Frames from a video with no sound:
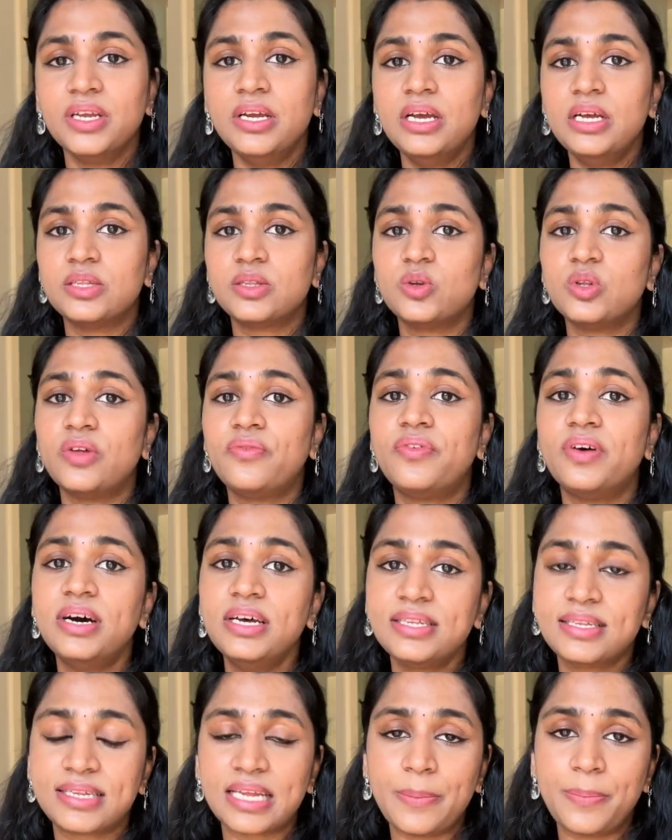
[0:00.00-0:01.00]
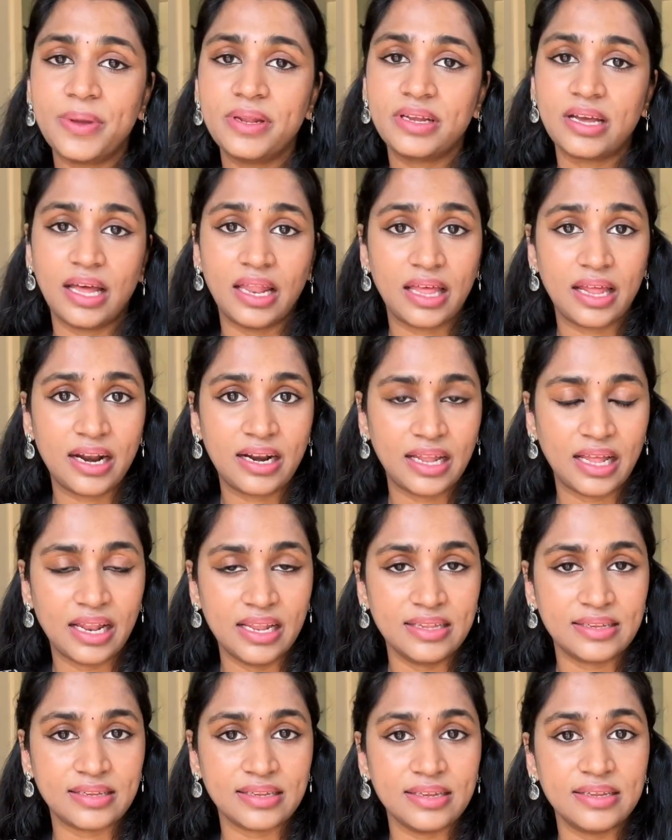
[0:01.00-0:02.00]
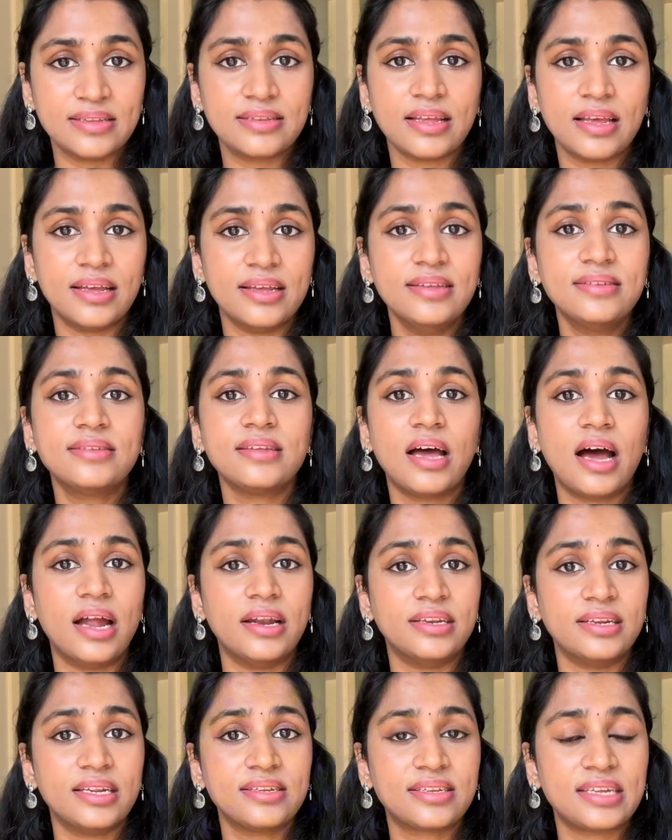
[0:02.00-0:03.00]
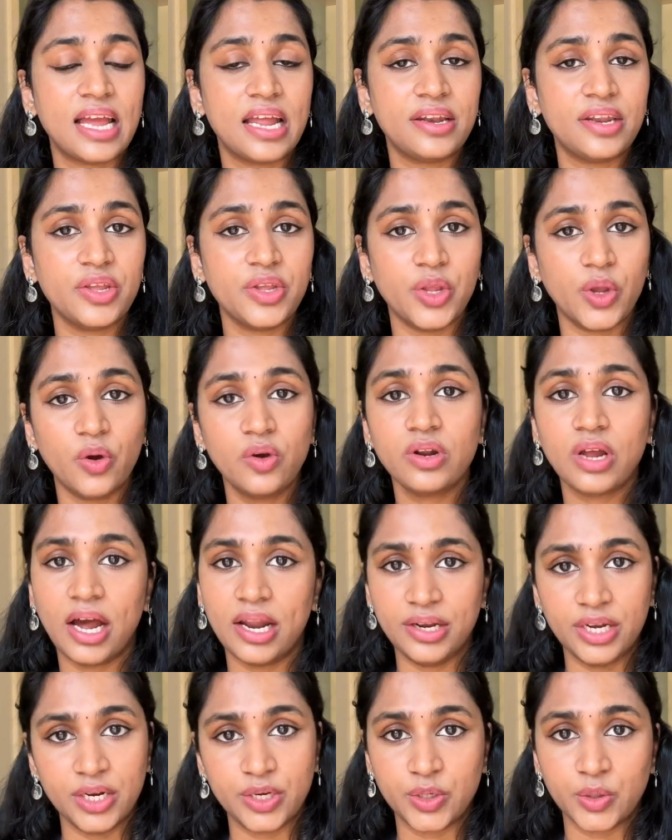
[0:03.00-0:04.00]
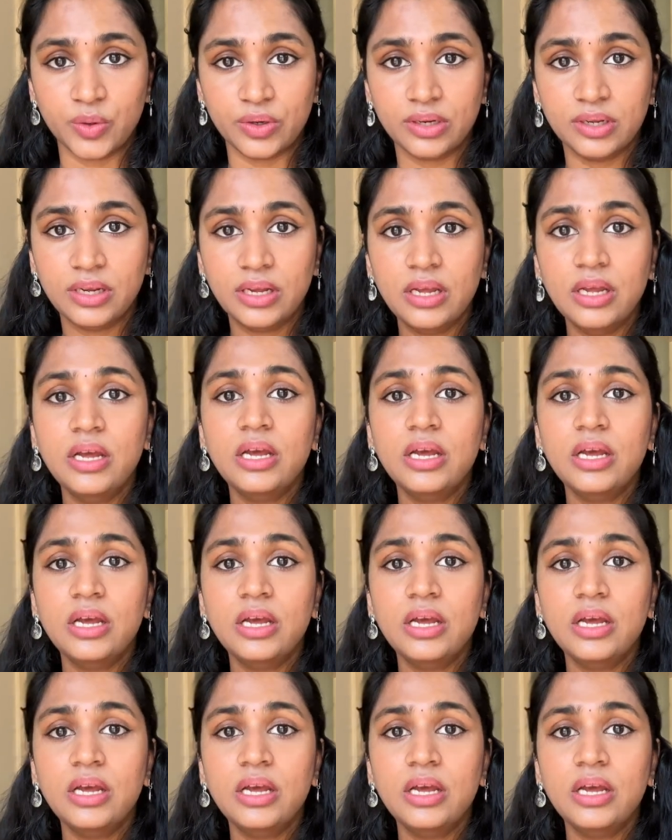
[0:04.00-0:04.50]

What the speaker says: So the first step in color analysis is understanding your undertone.